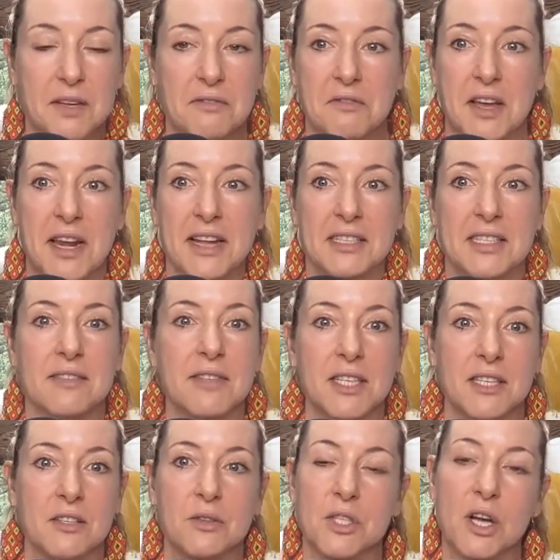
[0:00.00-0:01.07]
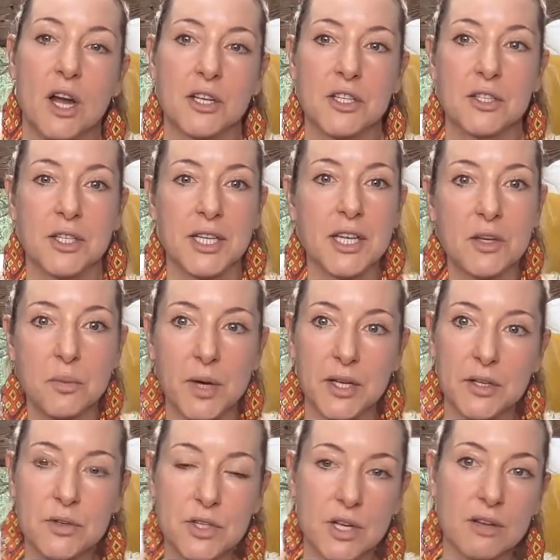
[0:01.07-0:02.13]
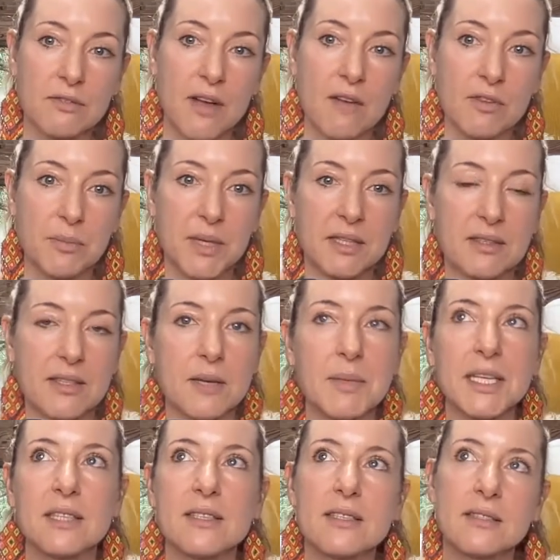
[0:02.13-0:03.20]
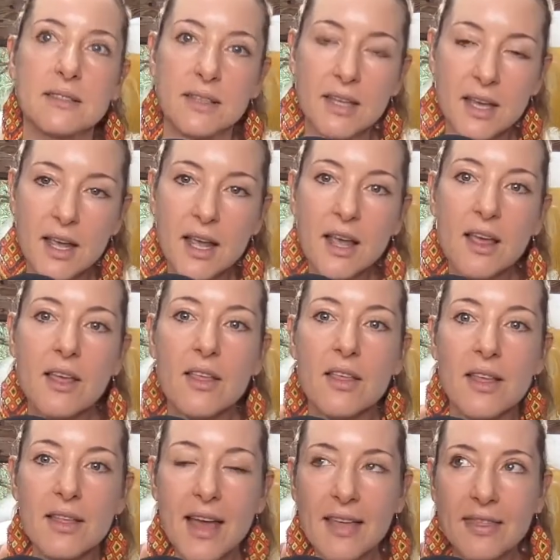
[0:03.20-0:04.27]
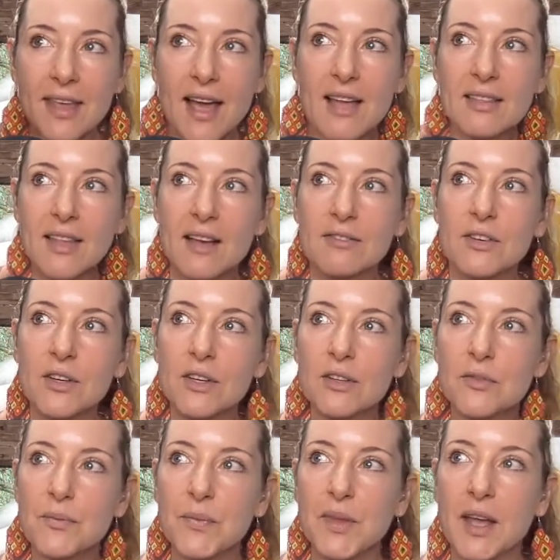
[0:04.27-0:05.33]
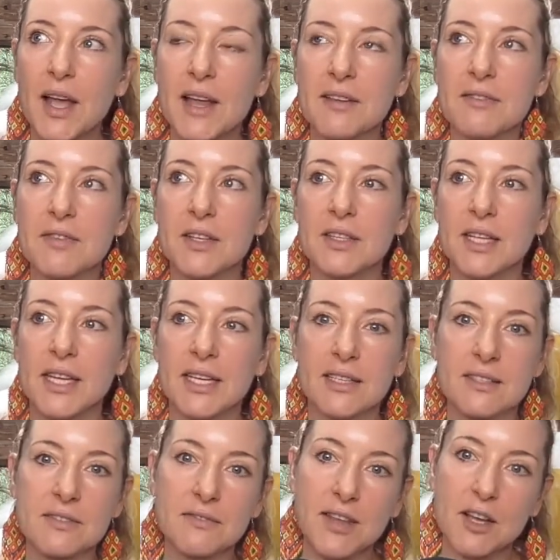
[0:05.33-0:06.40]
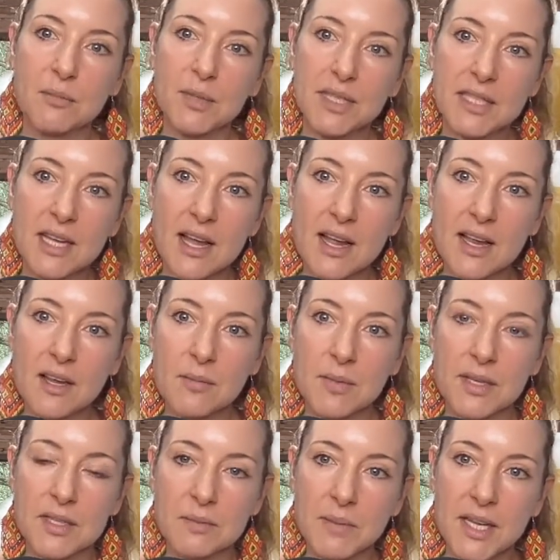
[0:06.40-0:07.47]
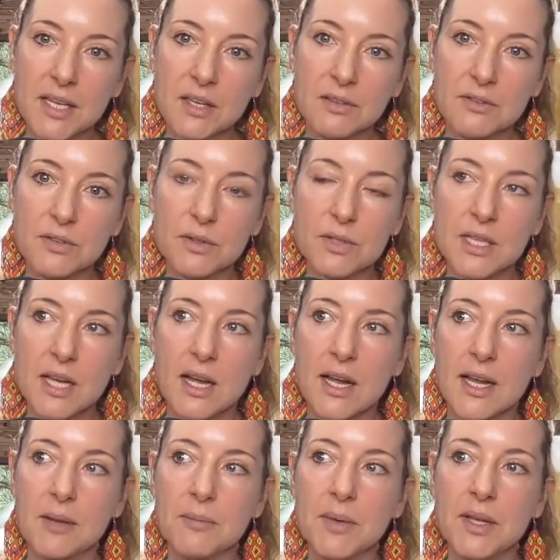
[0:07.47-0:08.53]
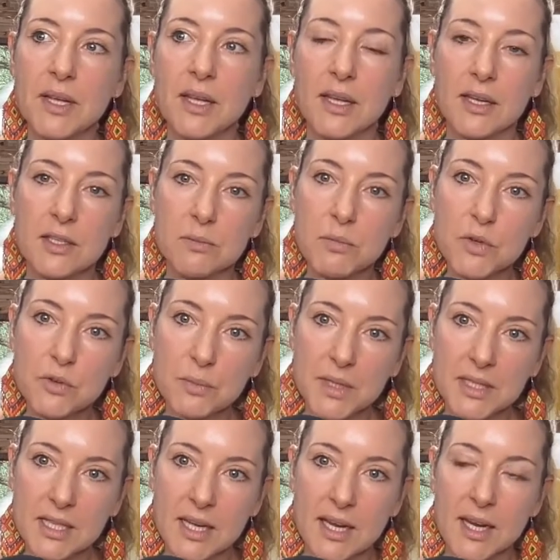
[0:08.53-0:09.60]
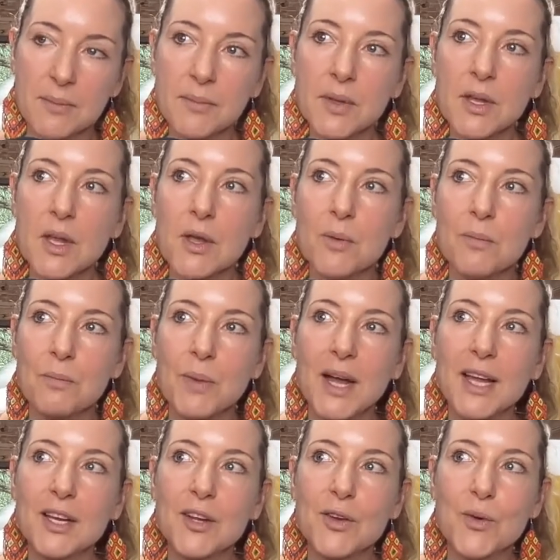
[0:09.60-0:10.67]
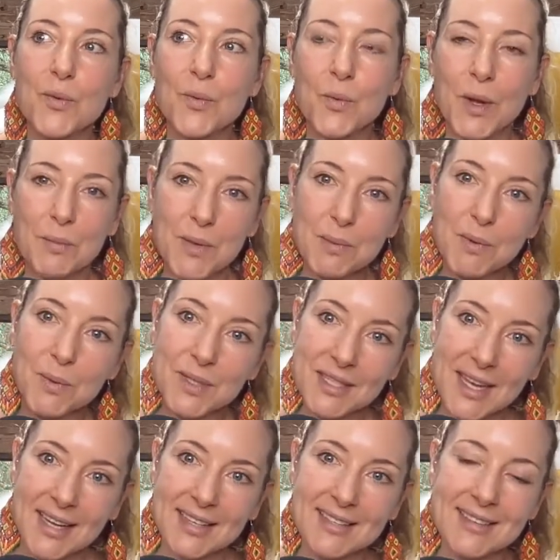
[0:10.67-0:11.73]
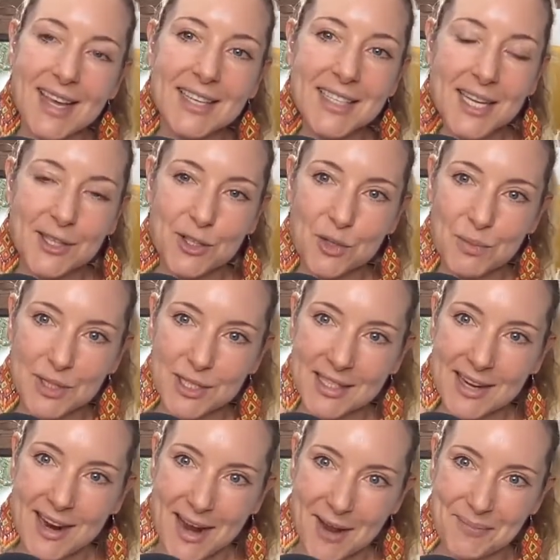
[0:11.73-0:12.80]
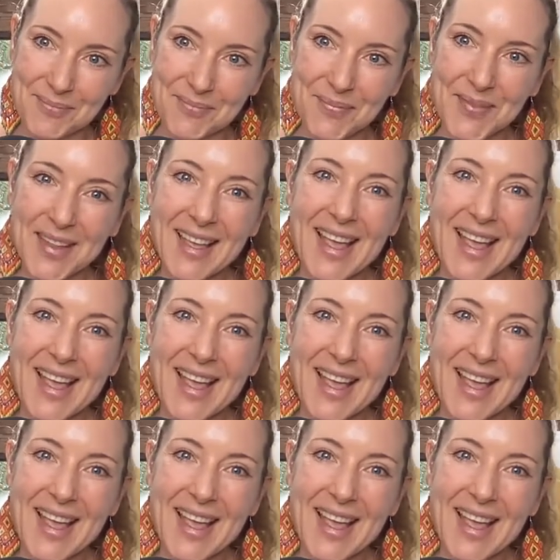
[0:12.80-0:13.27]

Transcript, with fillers: a fun activity you talk to your kid while you shell fava beans i mean it's at that level i feel like it's family time it's making food time it's movement time but what people will say is that takes too much time.